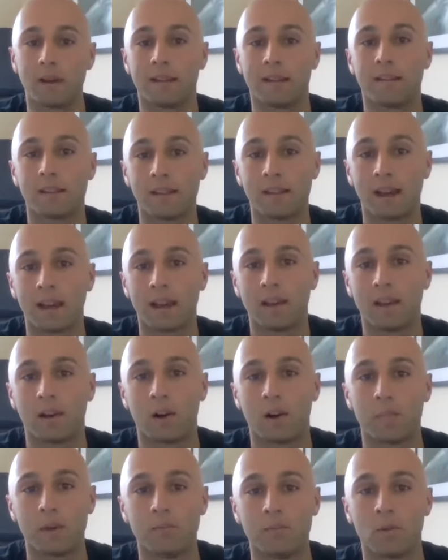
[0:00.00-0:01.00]
and today
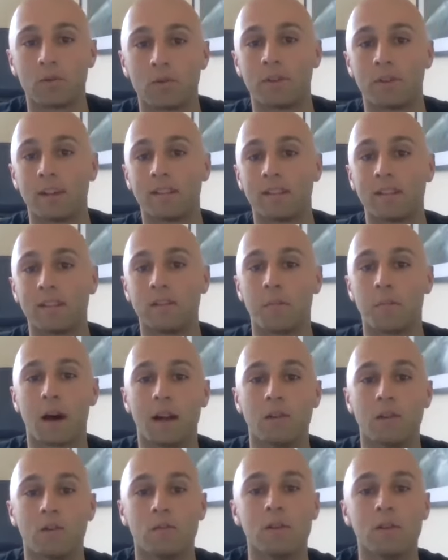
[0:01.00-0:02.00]
I'll be moderating the
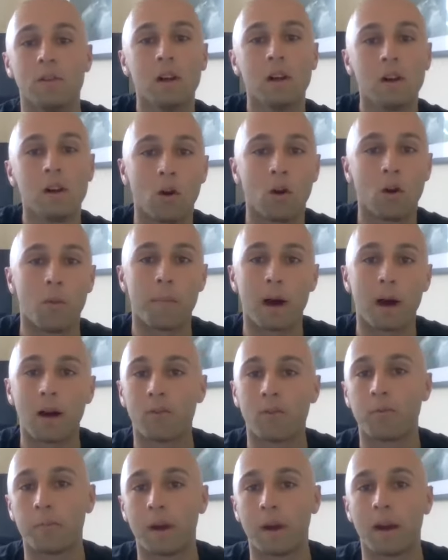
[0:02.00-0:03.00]
panel on the
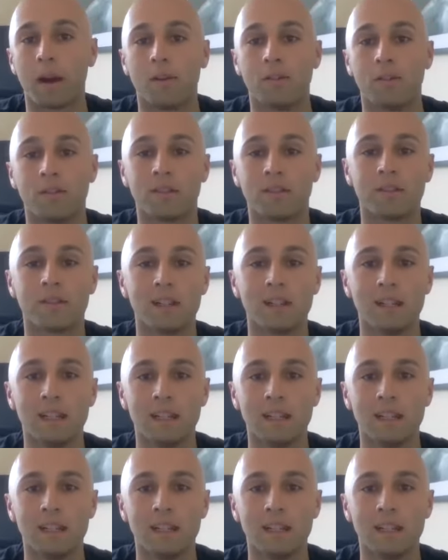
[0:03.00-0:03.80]
power of parents,